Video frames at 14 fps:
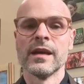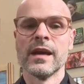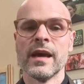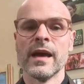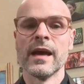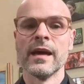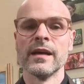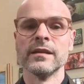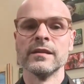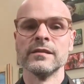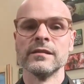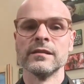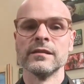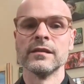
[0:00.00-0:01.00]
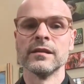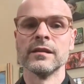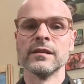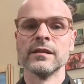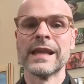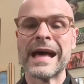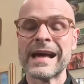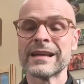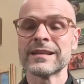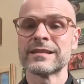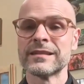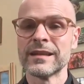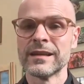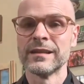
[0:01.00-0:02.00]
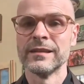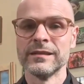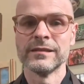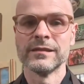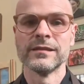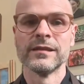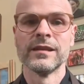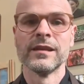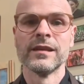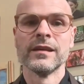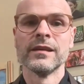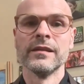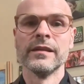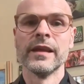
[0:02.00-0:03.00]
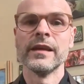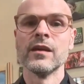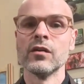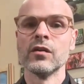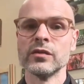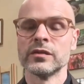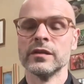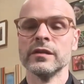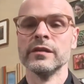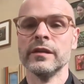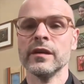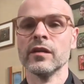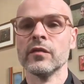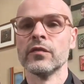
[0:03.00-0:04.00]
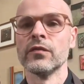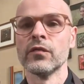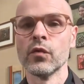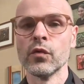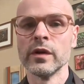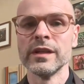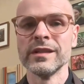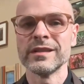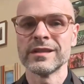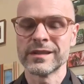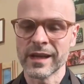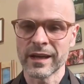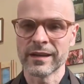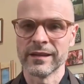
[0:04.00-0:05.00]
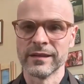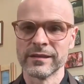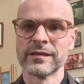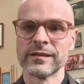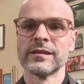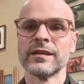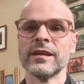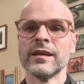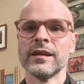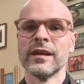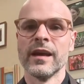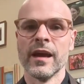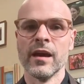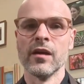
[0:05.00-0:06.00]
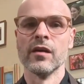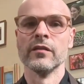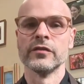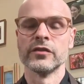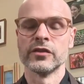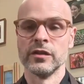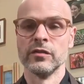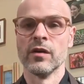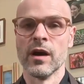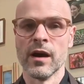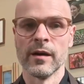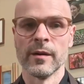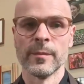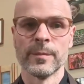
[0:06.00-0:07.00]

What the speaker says: And last night, they hosted their 42nd Erev Shirah.